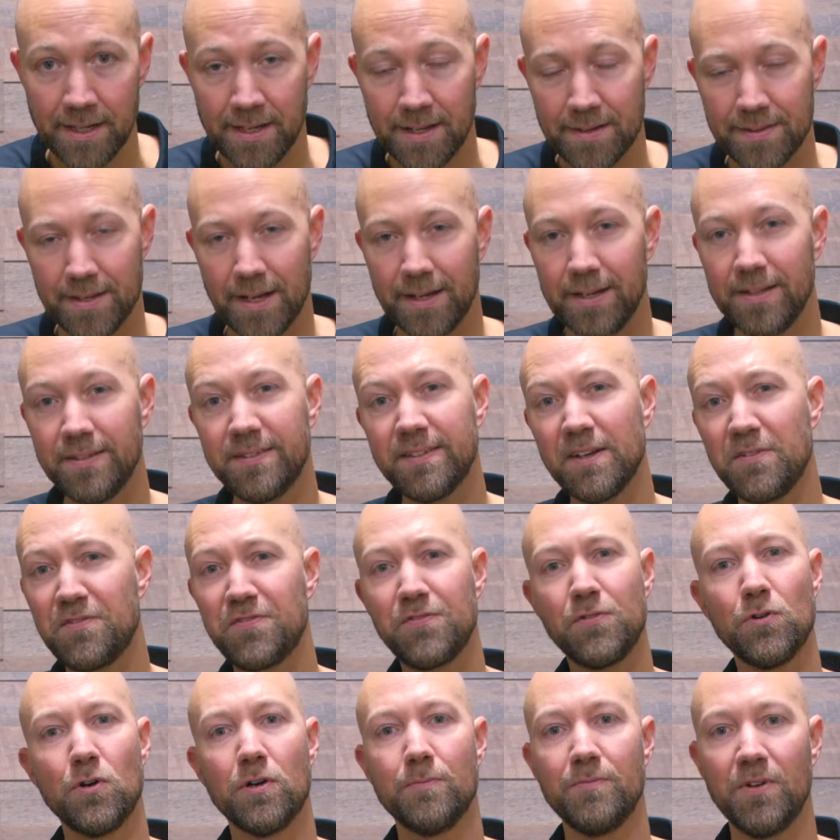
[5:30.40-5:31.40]
That is a
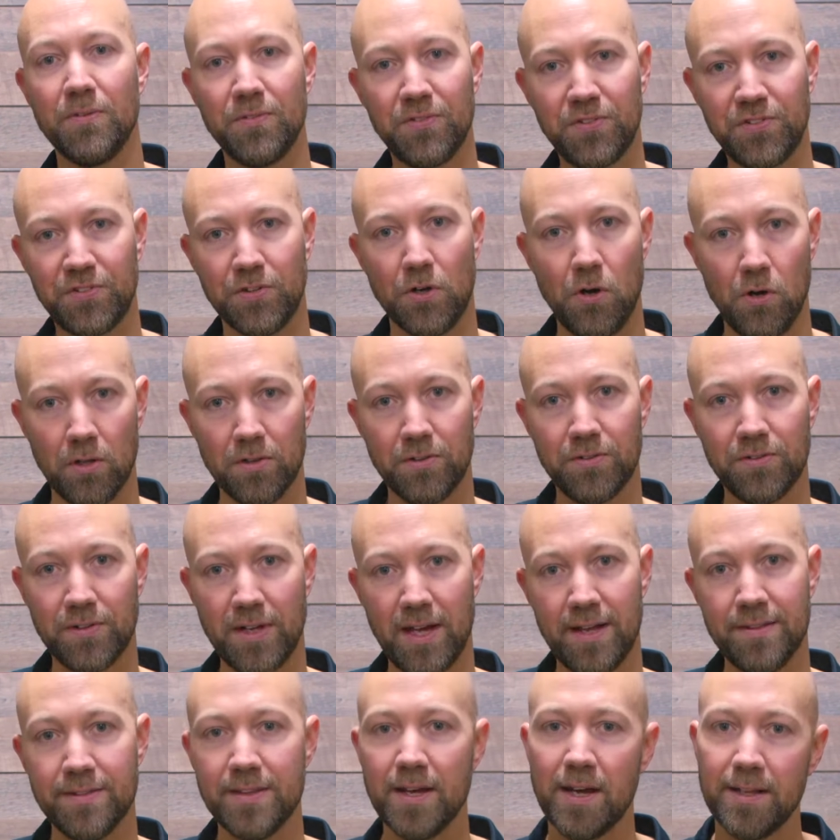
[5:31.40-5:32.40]
form of salt,
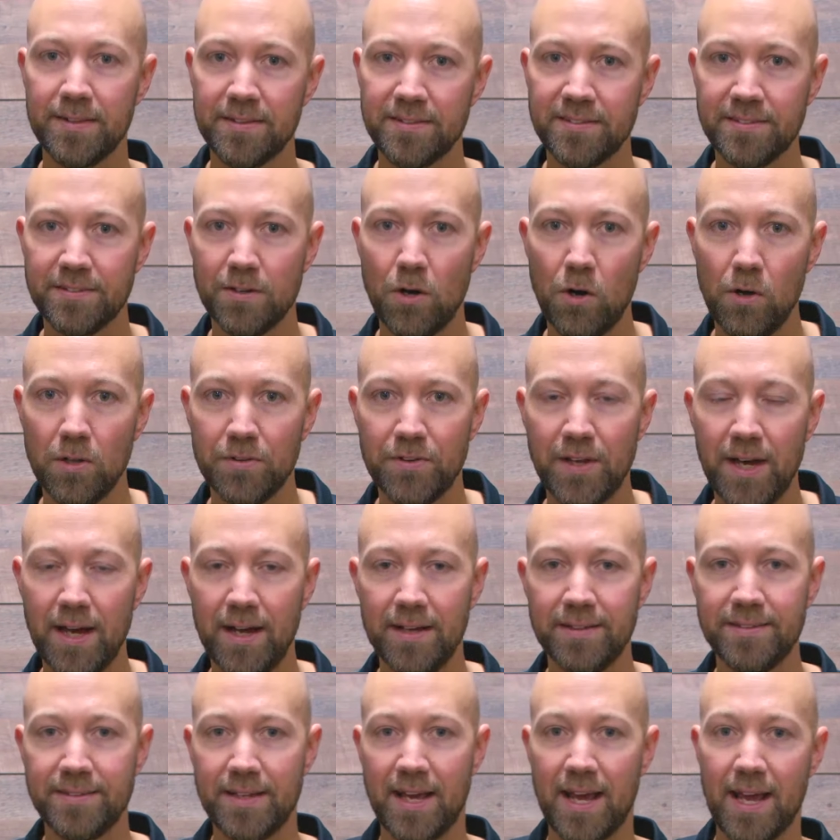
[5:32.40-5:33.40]
and that salt
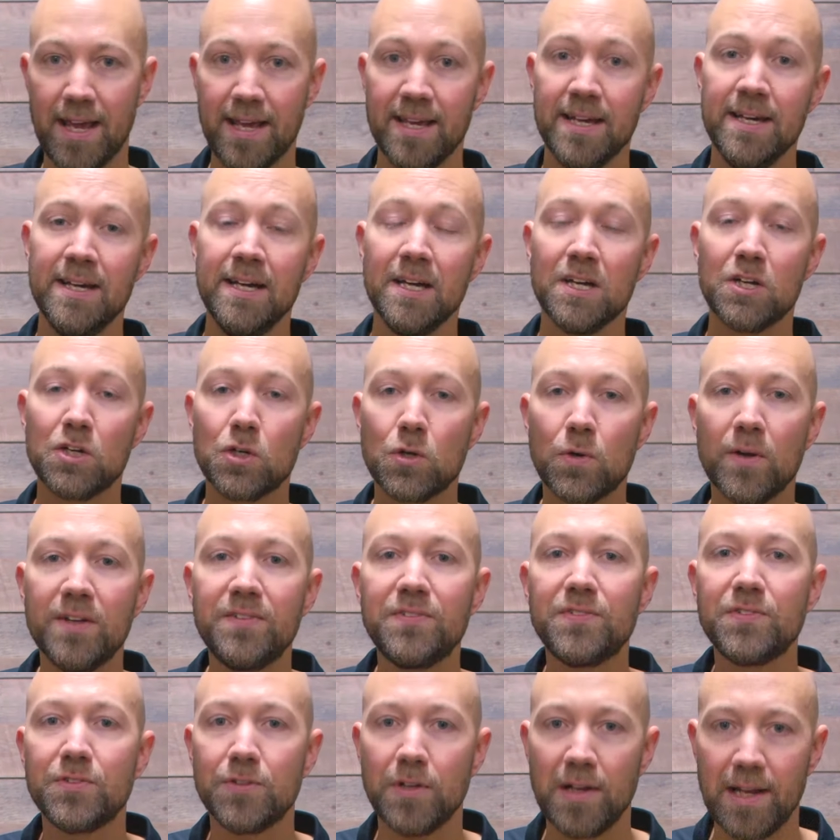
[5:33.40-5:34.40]
has a
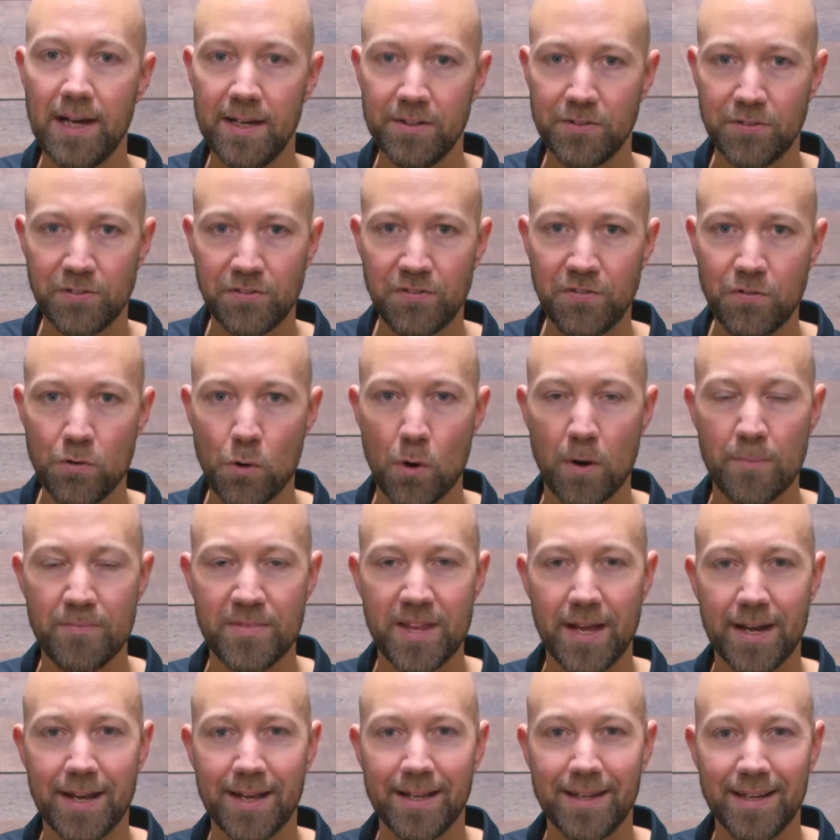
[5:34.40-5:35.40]
crystallized form
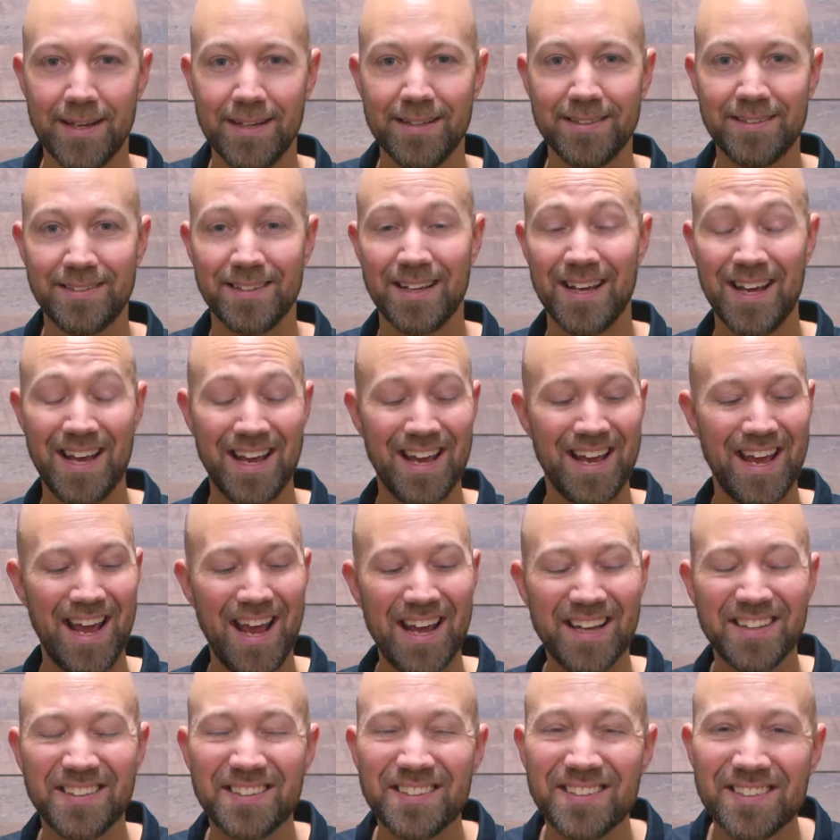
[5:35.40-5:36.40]
that it is
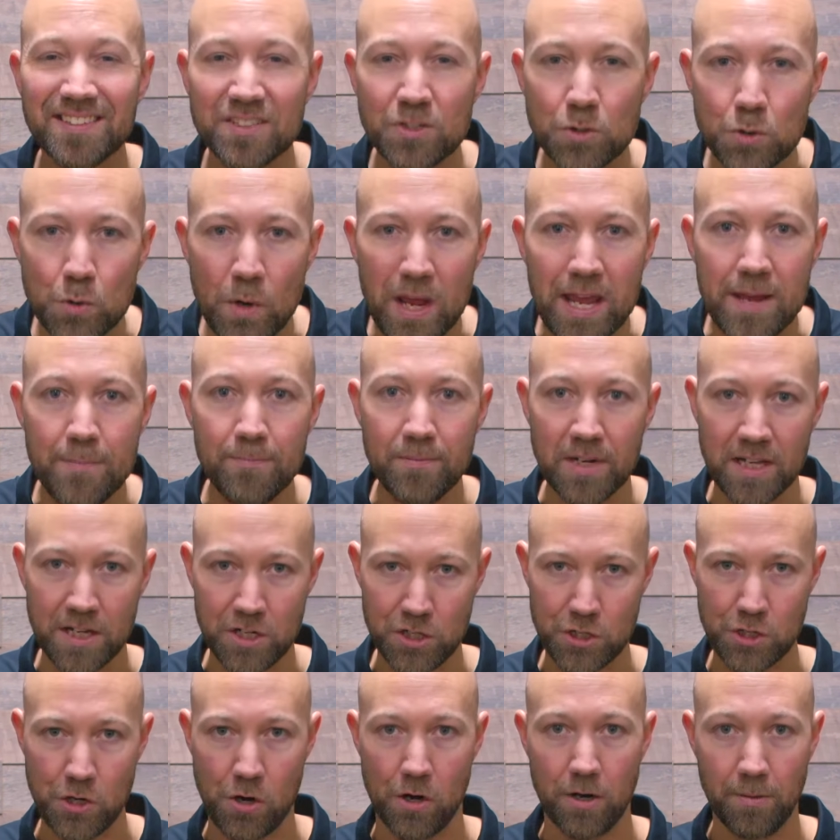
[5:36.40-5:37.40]
extremely
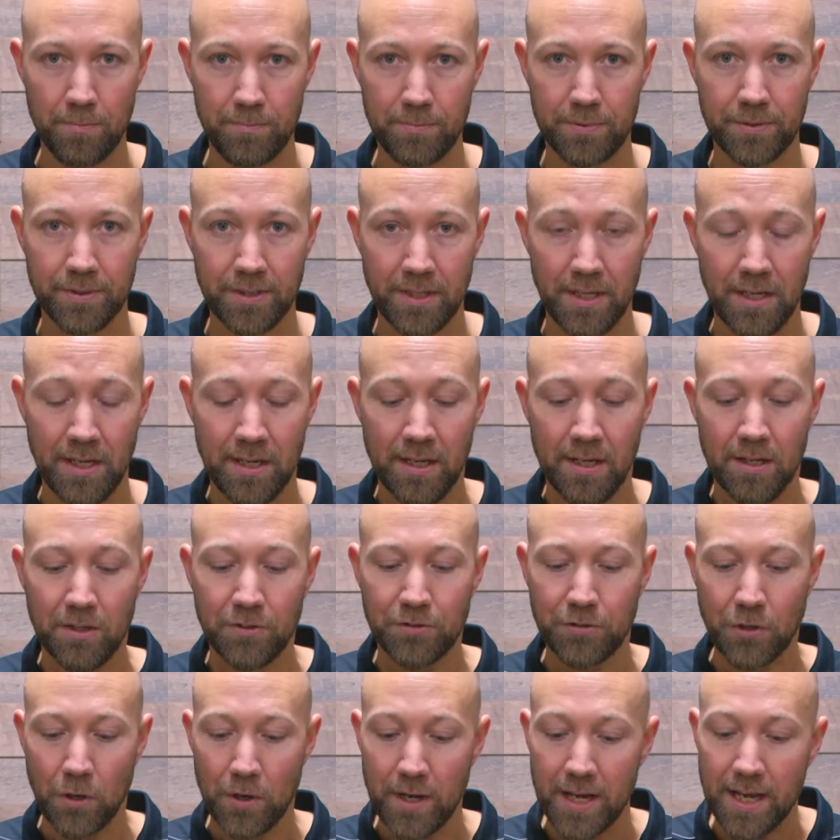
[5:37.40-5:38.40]
sharp.
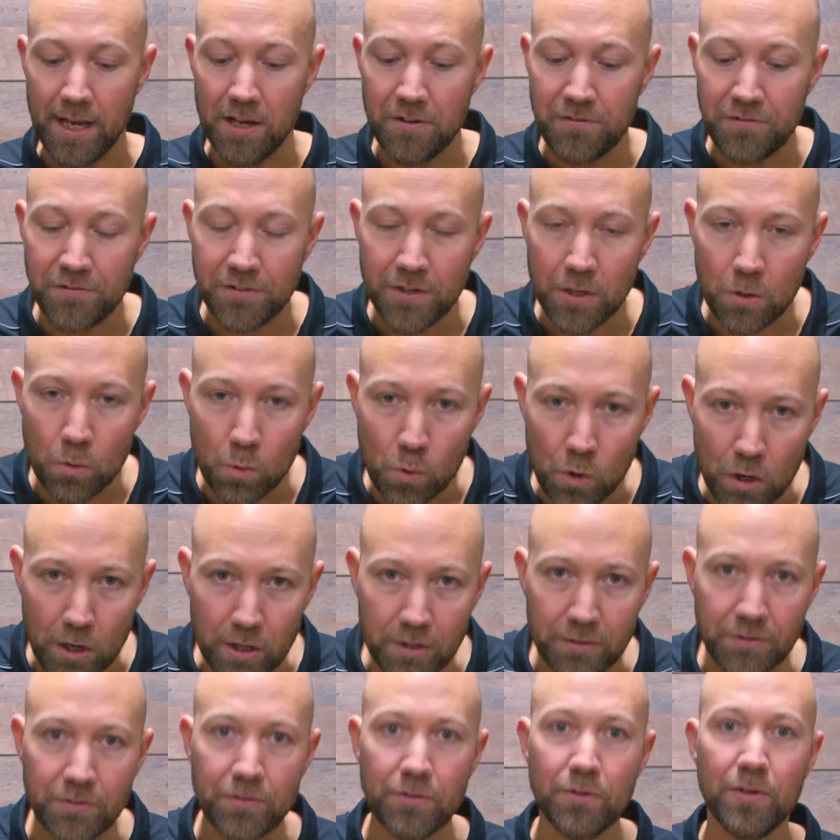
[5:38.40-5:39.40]
So if you
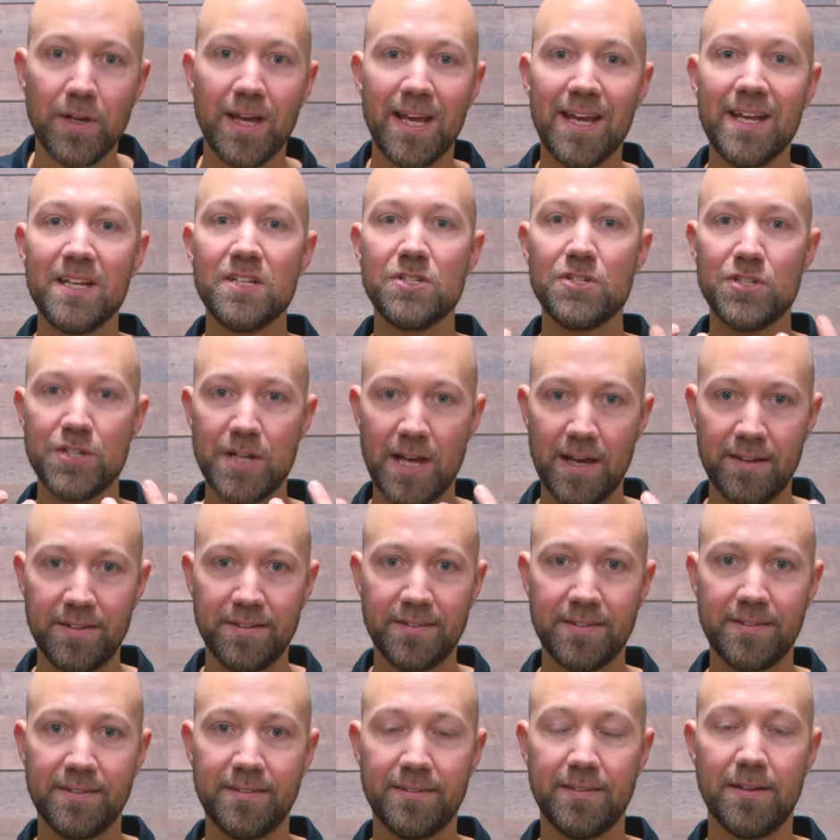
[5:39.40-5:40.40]
were to
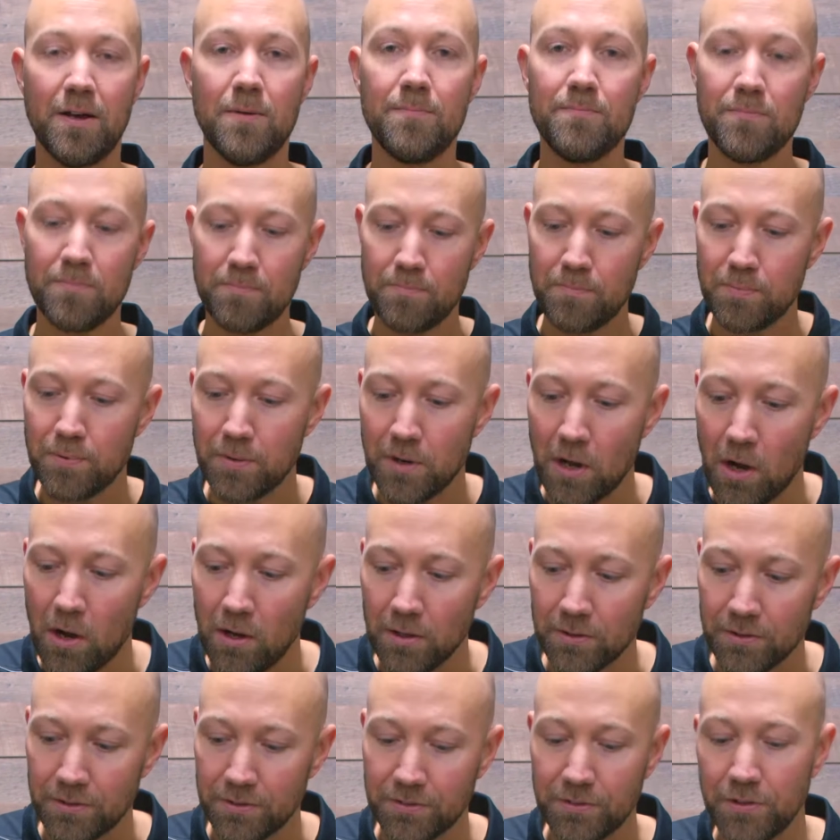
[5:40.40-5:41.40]
ingest
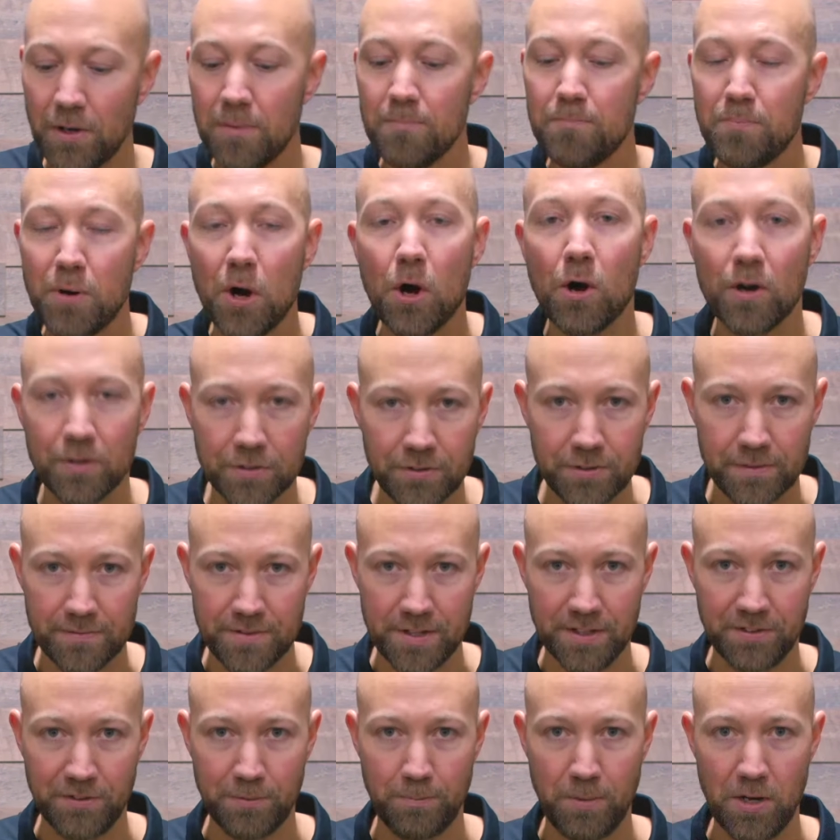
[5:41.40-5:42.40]
some part of
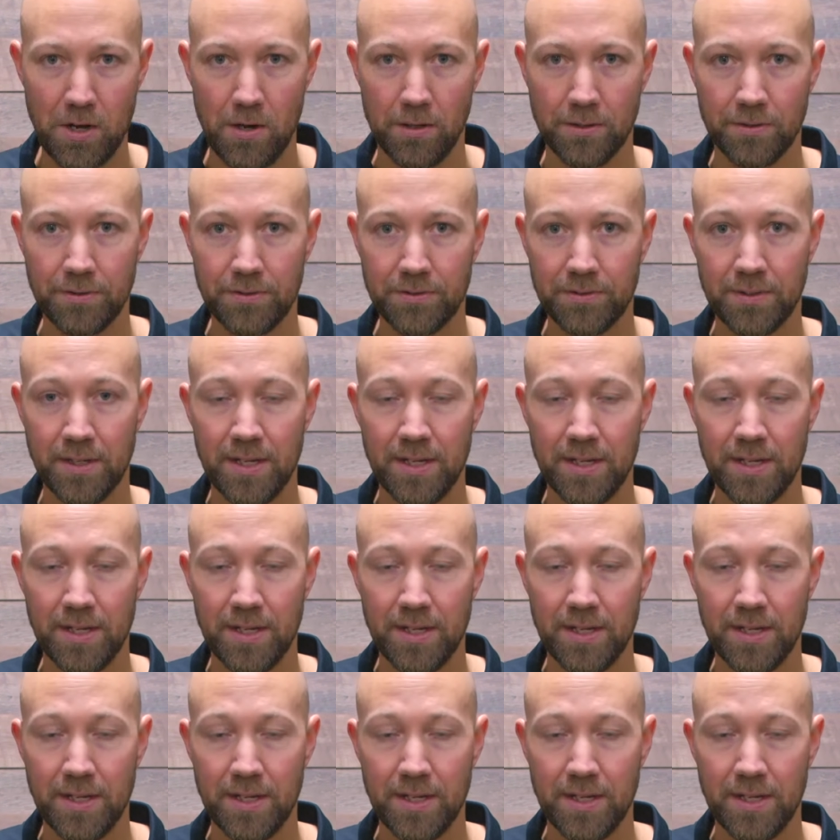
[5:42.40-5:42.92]
this plant,